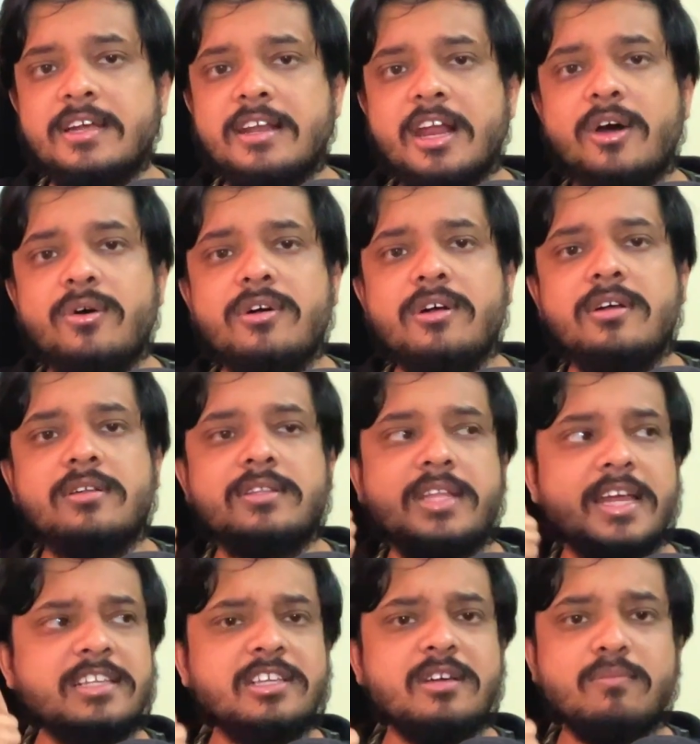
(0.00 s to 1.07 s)
Now,
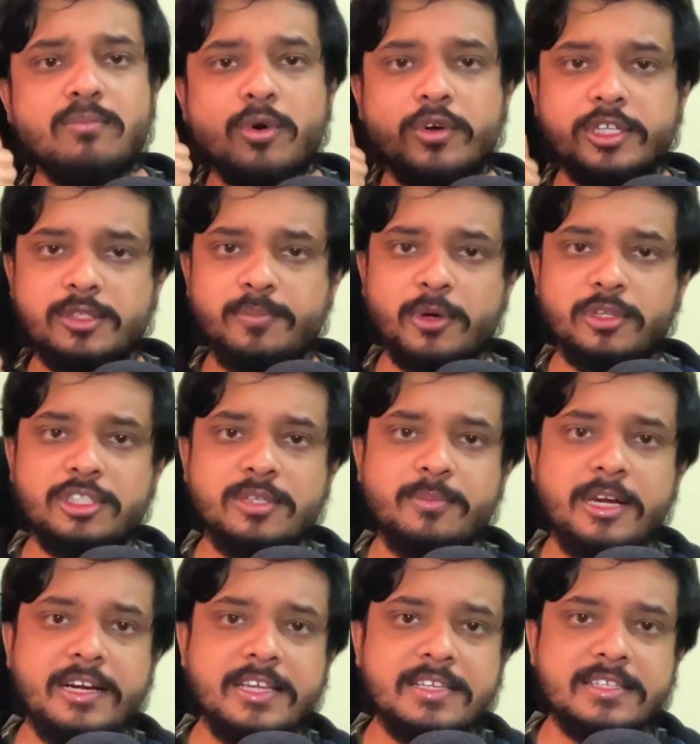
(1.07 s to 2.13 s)
there are some more
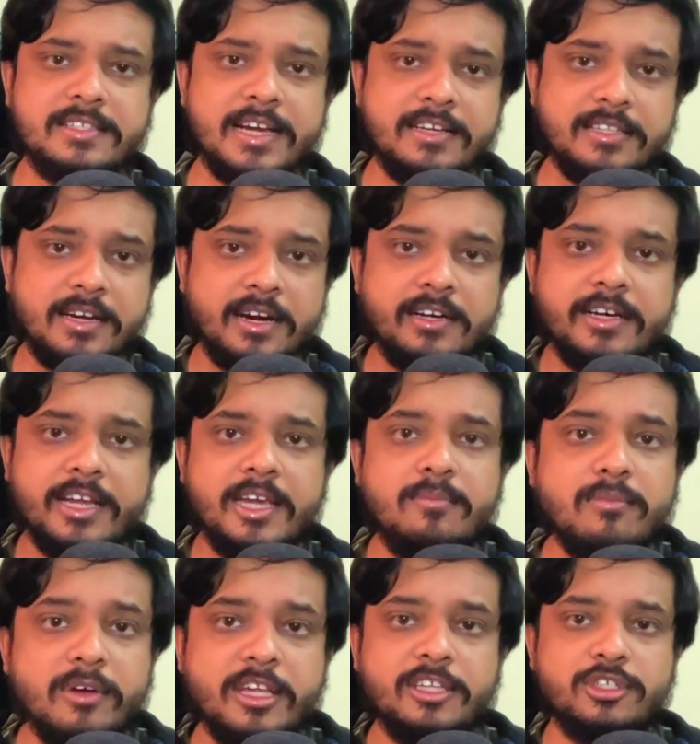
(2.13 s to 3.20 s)
responsibilities that the
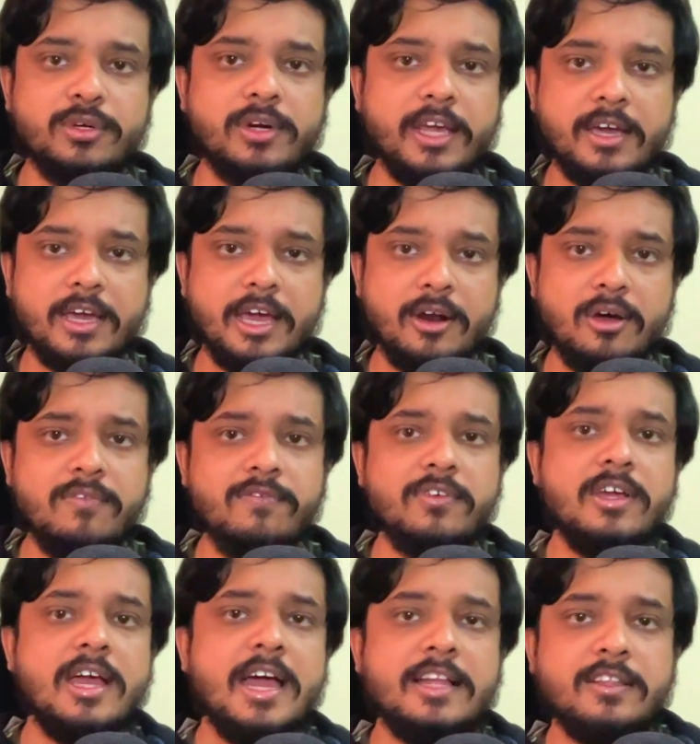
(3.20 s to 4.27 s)
runtime needs to take care of,
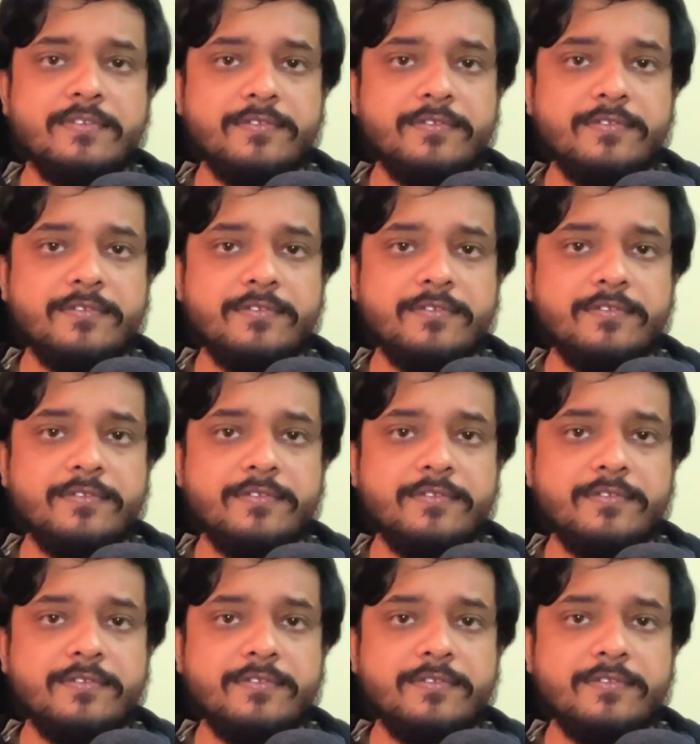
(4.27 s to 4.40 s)
and the